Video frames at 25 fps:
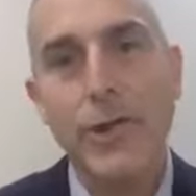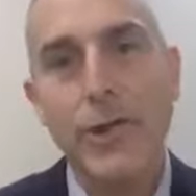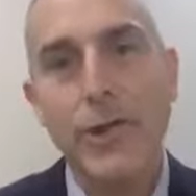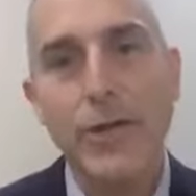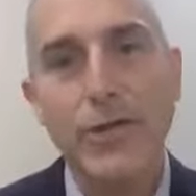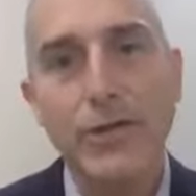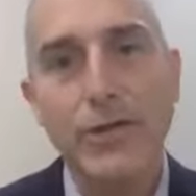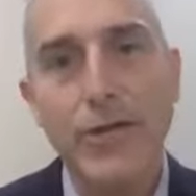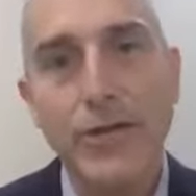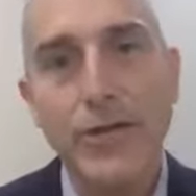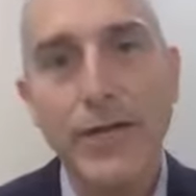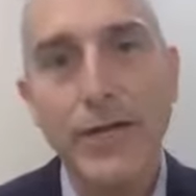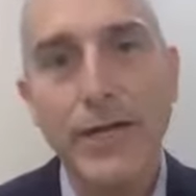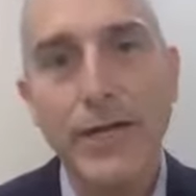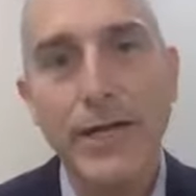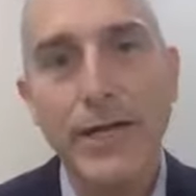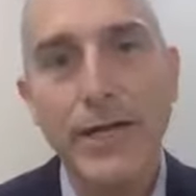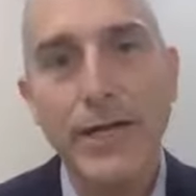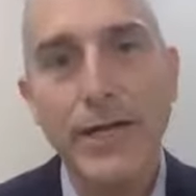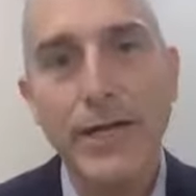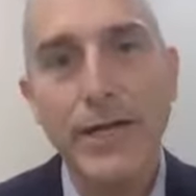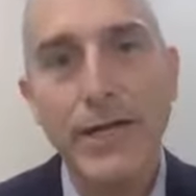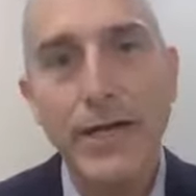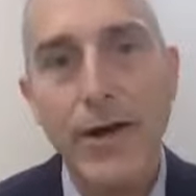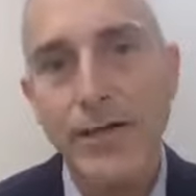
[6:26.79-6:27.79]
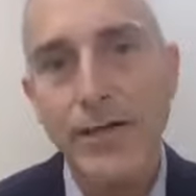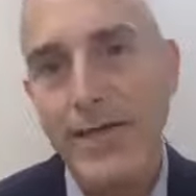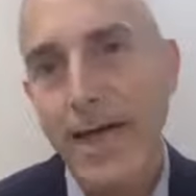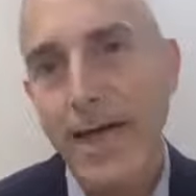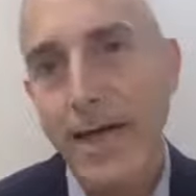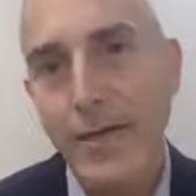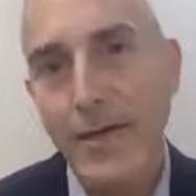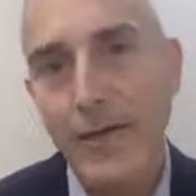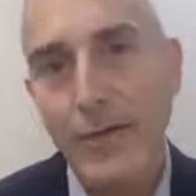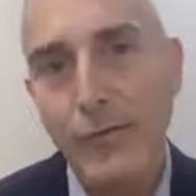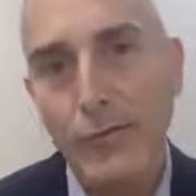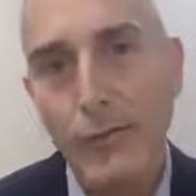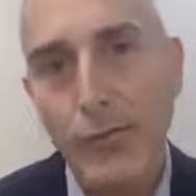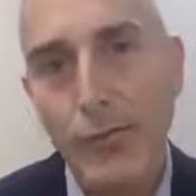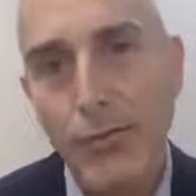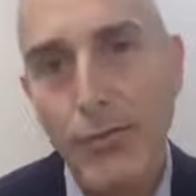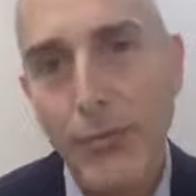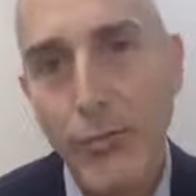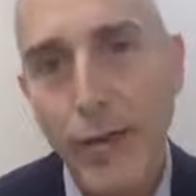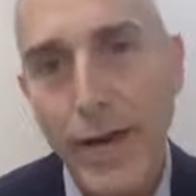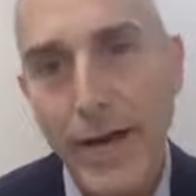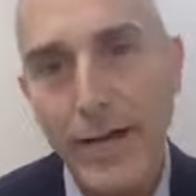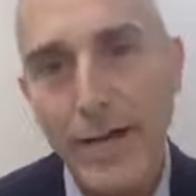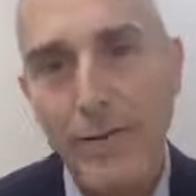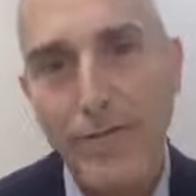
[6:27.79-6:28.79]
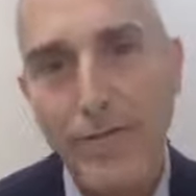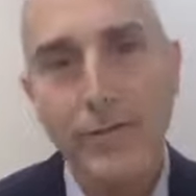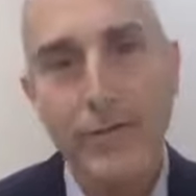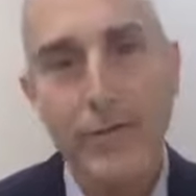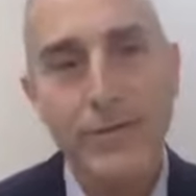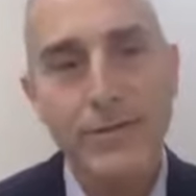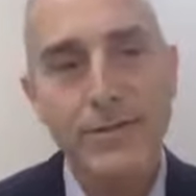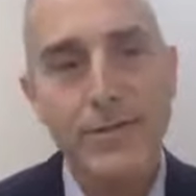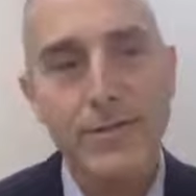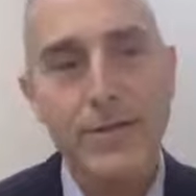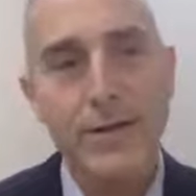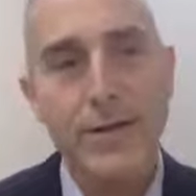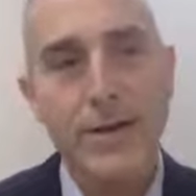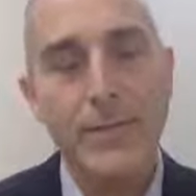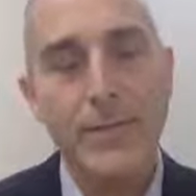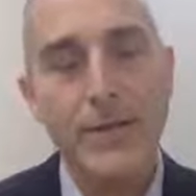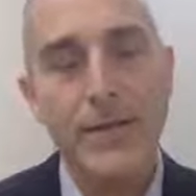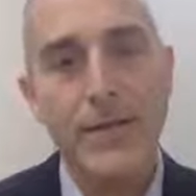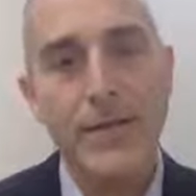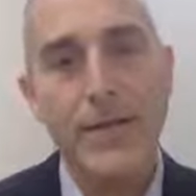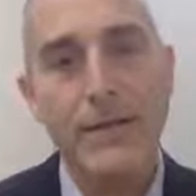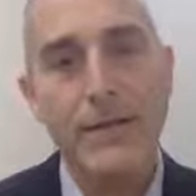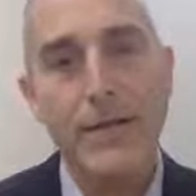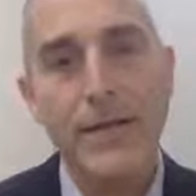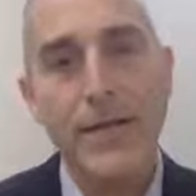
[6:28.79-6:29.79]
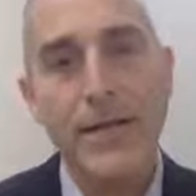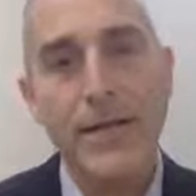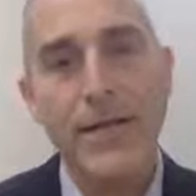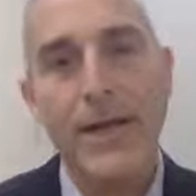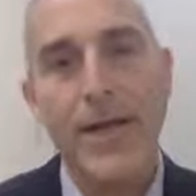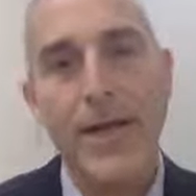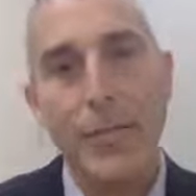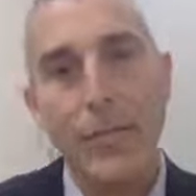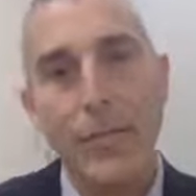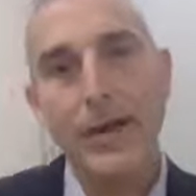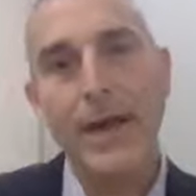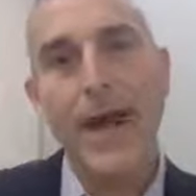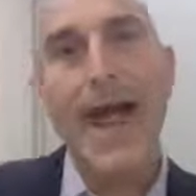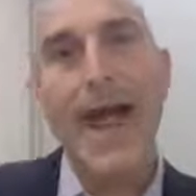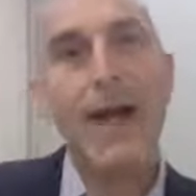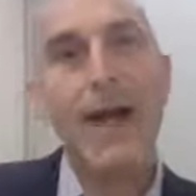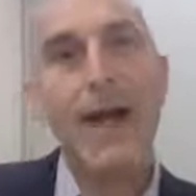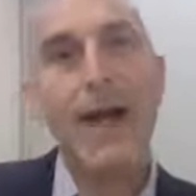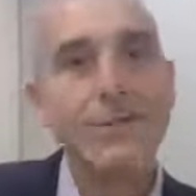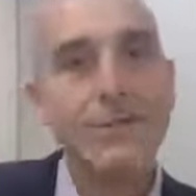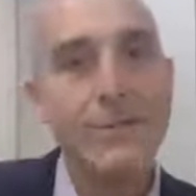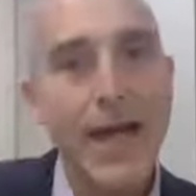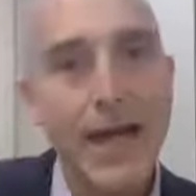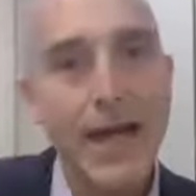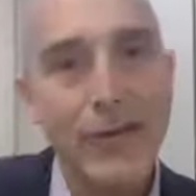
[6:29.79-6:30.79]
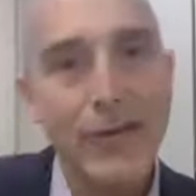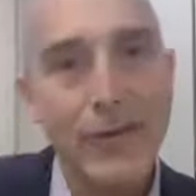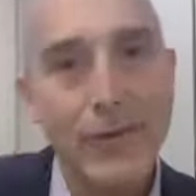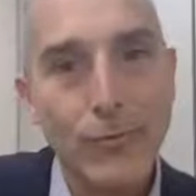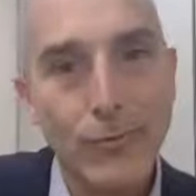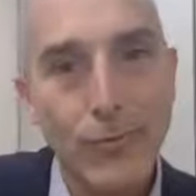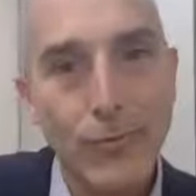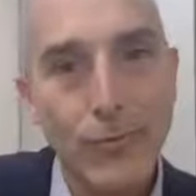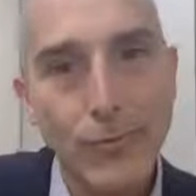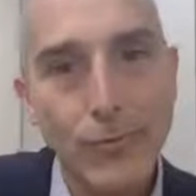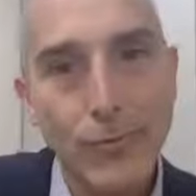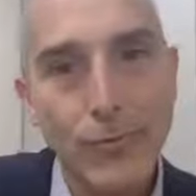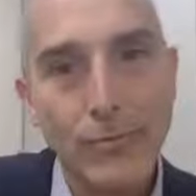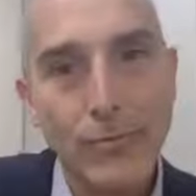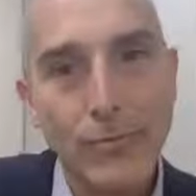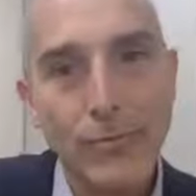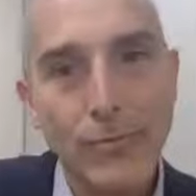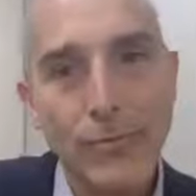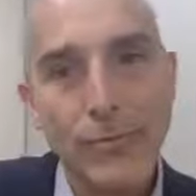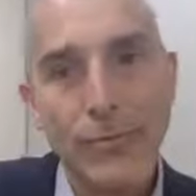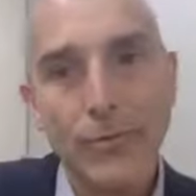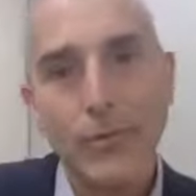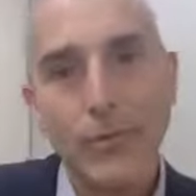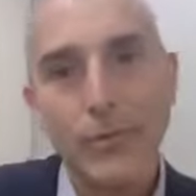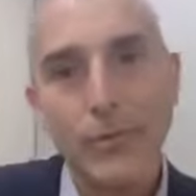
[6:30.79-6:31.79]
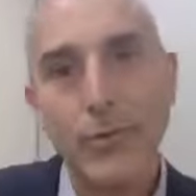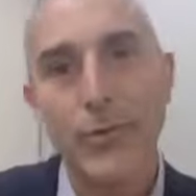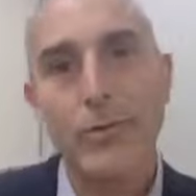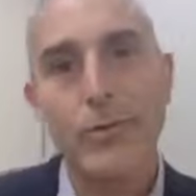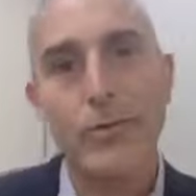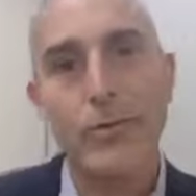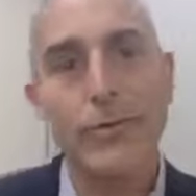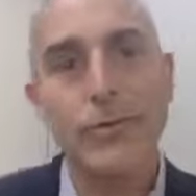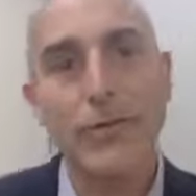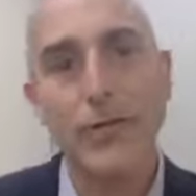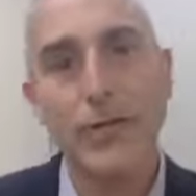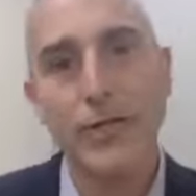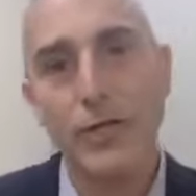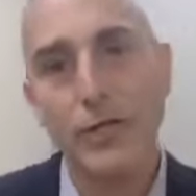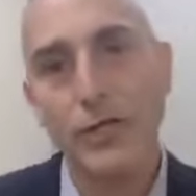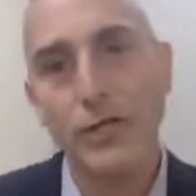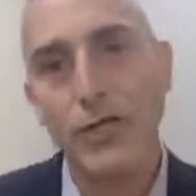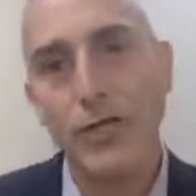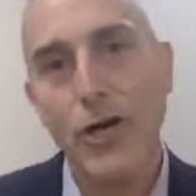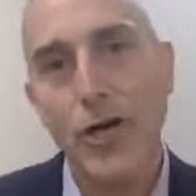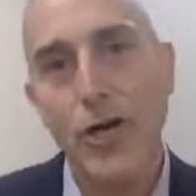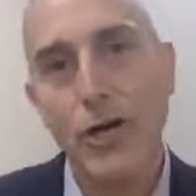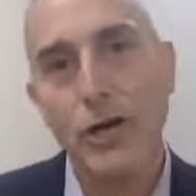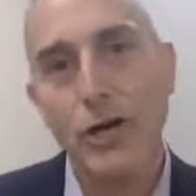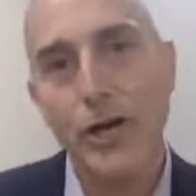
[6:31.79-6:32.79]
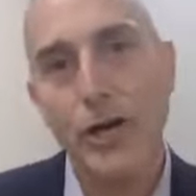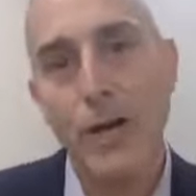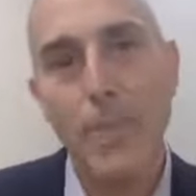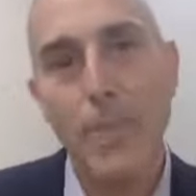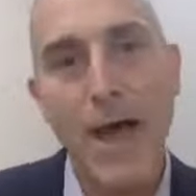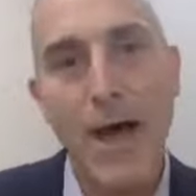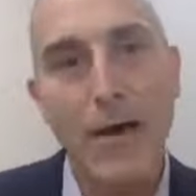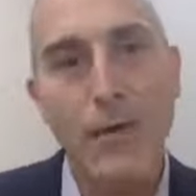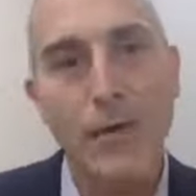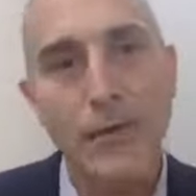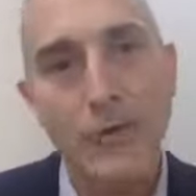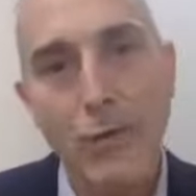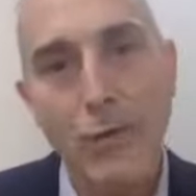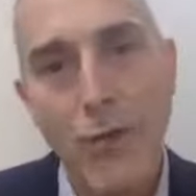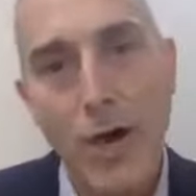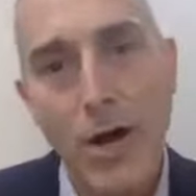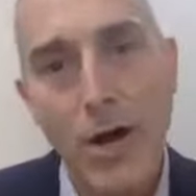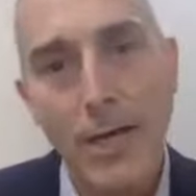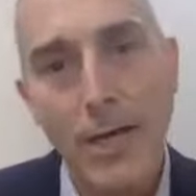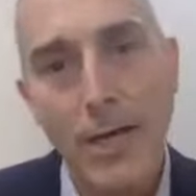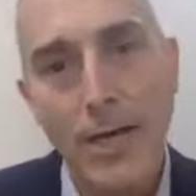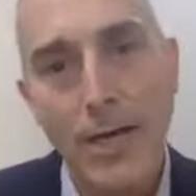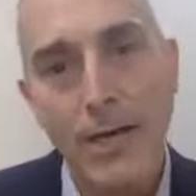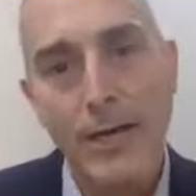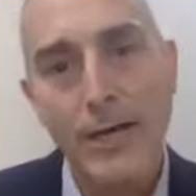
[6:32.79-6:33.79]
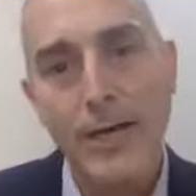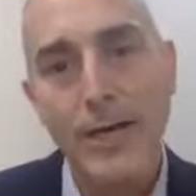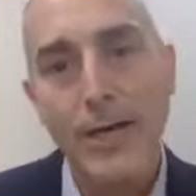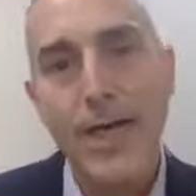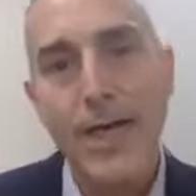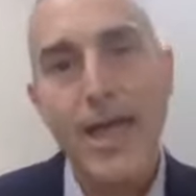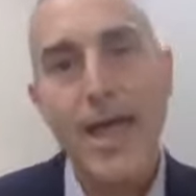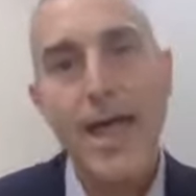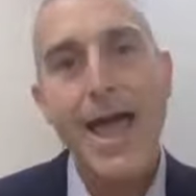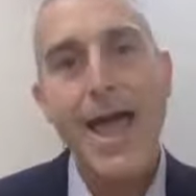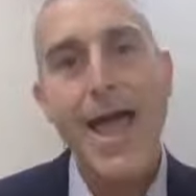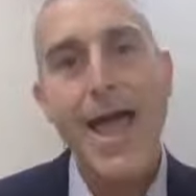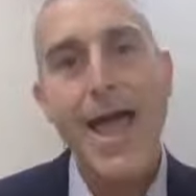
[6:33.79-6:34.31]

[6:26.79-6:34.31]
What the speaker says: When you're in our examining room waiting for us to come in and we're outside the room perusing your chart about to walk in,